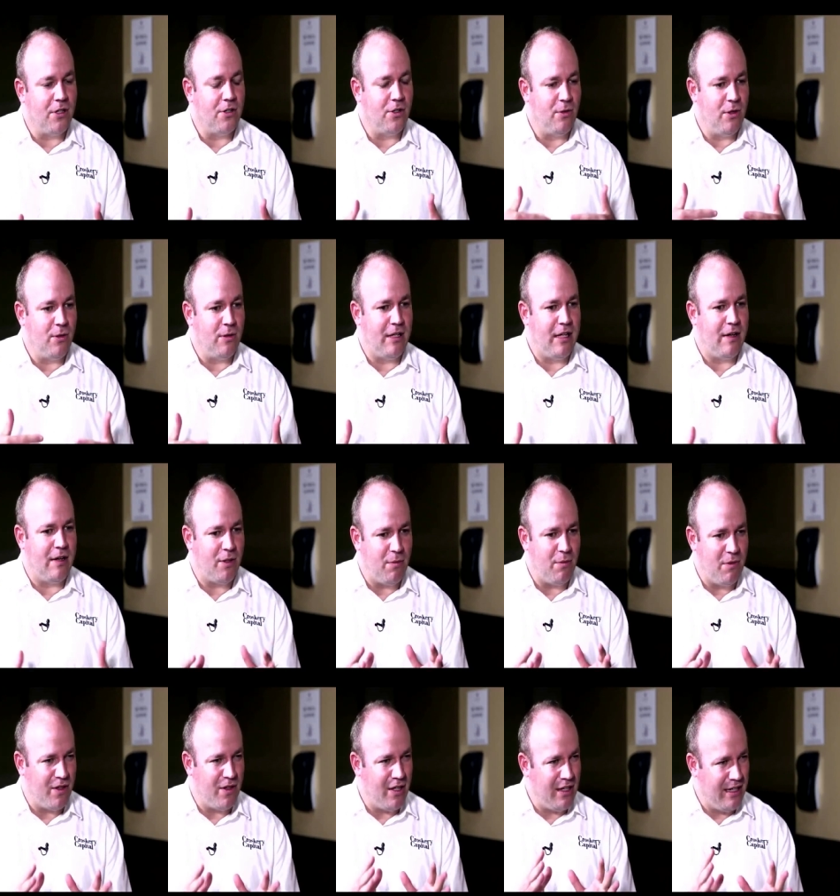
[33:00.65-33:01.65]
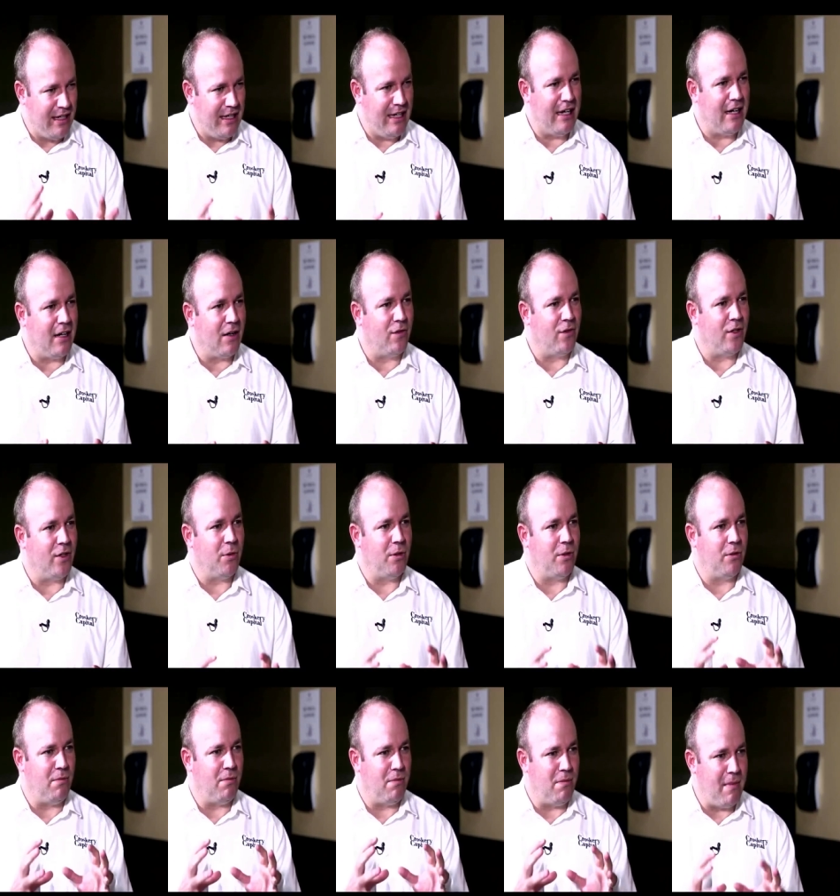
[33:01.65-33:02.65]
you're doing well, you have to be very careful
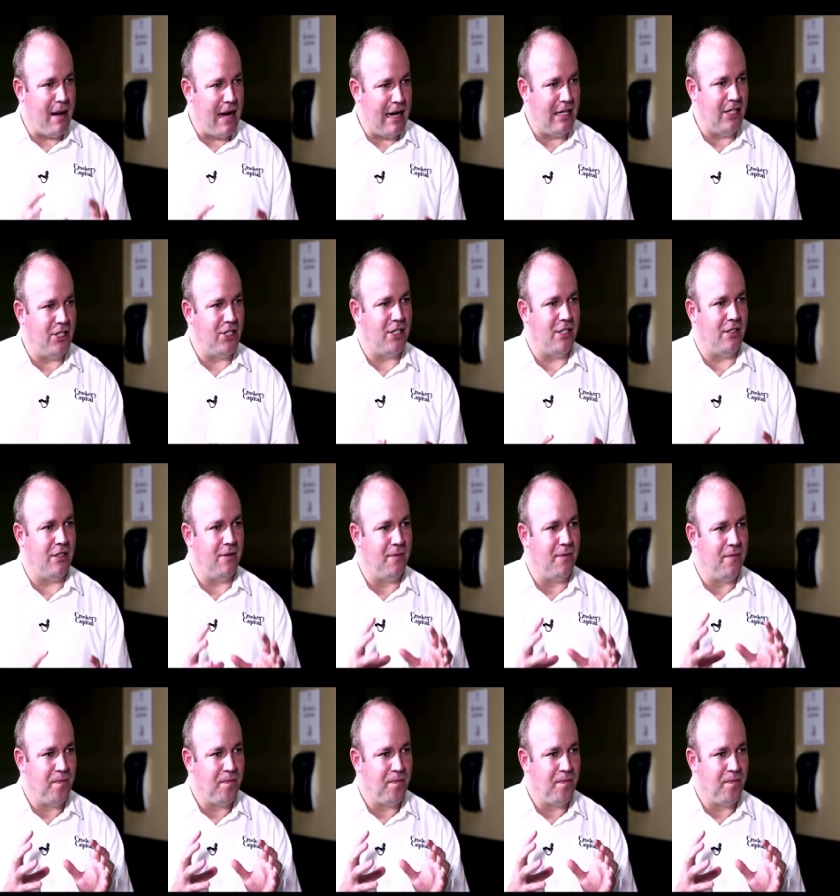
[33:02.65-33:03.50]
about managing,